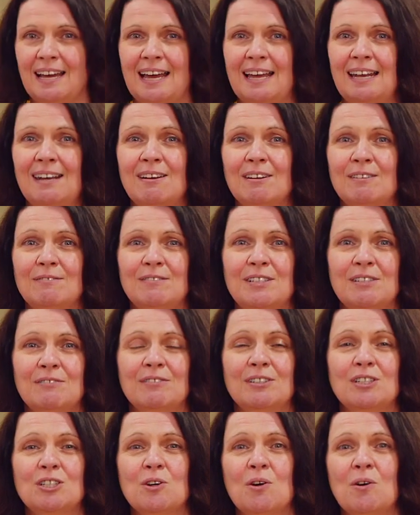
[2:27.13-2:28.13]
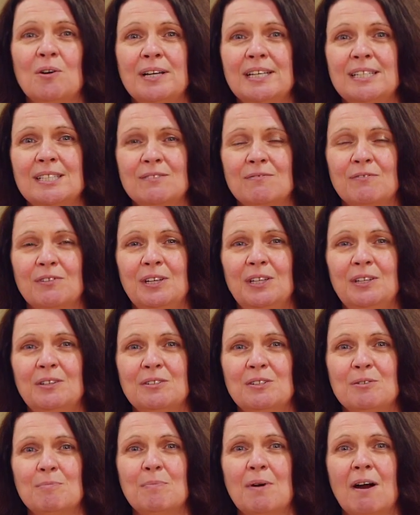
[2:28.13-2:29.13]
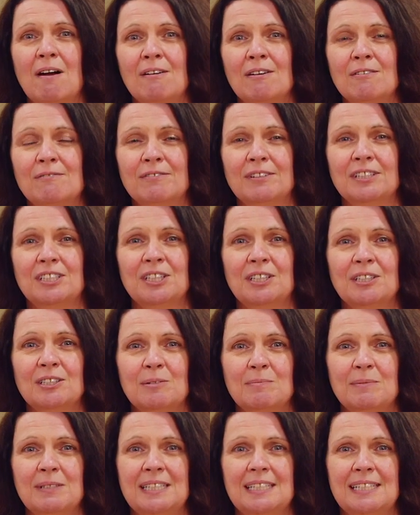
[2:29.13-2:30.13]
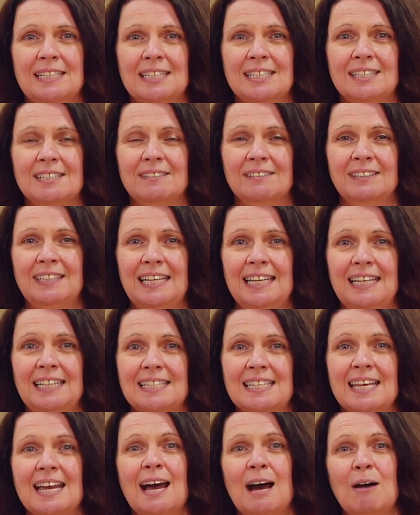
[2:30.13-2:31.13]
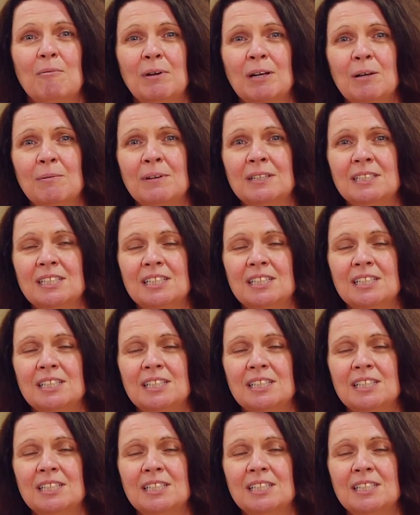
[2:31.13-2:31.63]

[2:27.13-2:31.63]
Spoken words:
a lot of different toys for you to borrow for children with additional needs. What I want